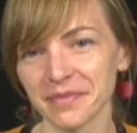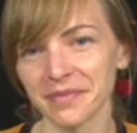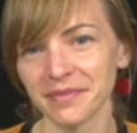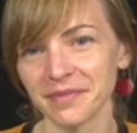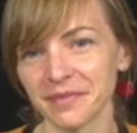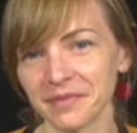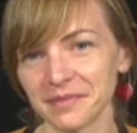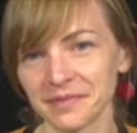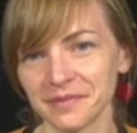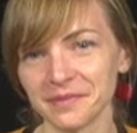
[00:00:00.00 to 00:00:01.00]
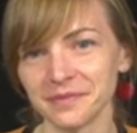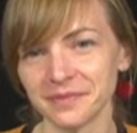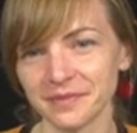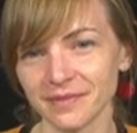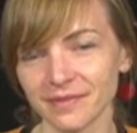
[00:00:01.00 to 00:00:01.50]

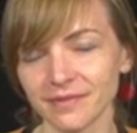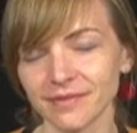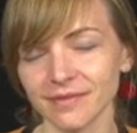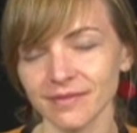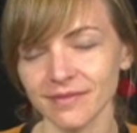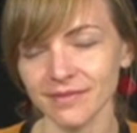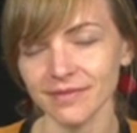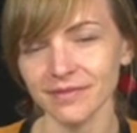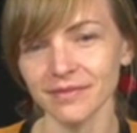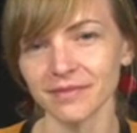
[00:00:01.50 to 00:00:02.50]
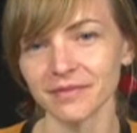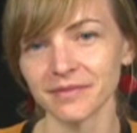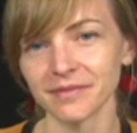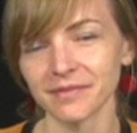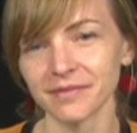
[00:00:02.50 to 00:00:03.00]

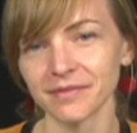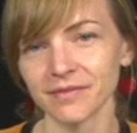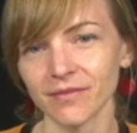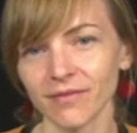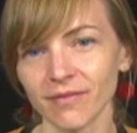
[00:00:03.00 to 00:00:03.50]
(not speaking)